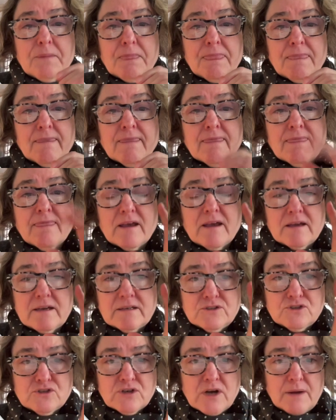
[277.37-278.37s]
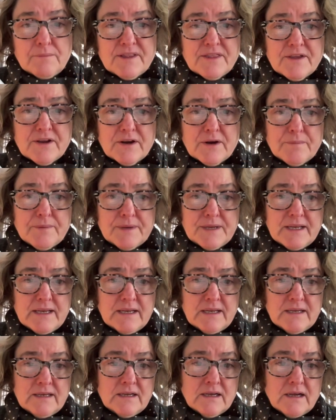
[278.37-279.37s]
The trauma
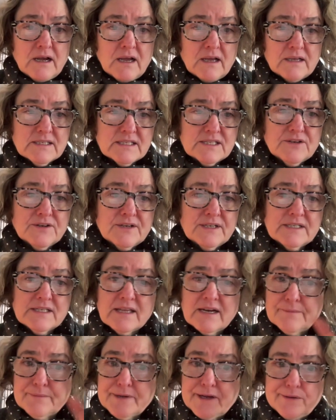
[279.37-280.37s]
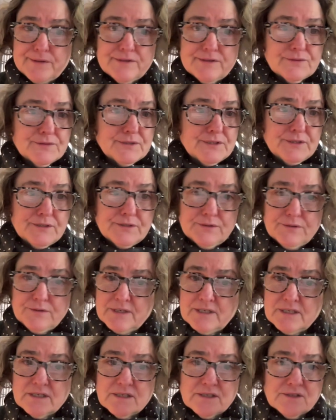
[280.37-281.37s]
therapy series that I'm going through
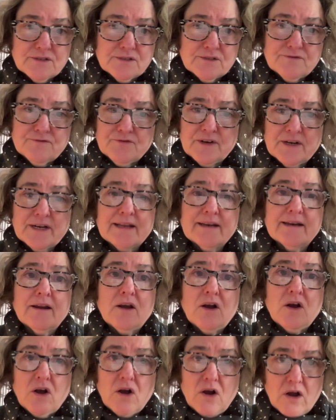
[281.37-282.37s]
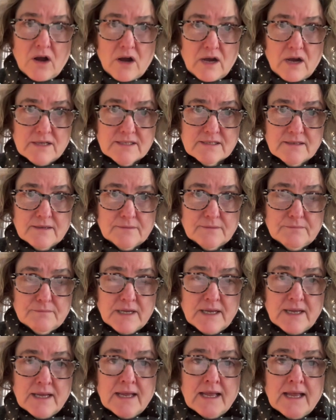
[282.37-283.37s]
is freaking awesome,
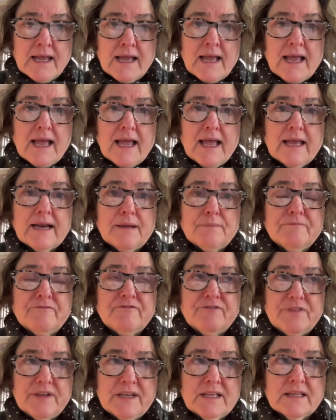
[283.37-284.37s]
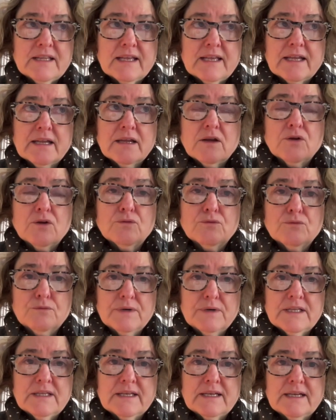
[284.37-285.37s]
and I'm feeling
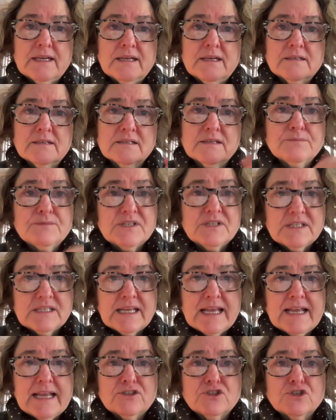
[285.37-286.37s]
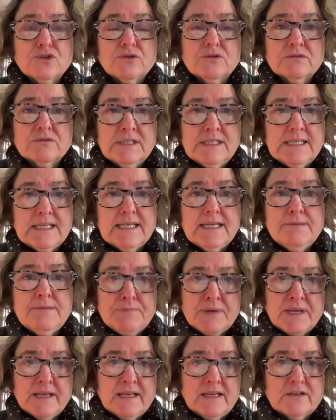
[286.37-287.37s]
really substantial, deep
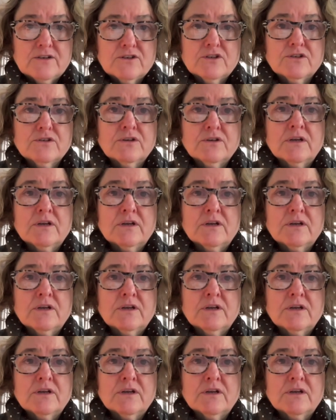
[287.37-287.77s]
inner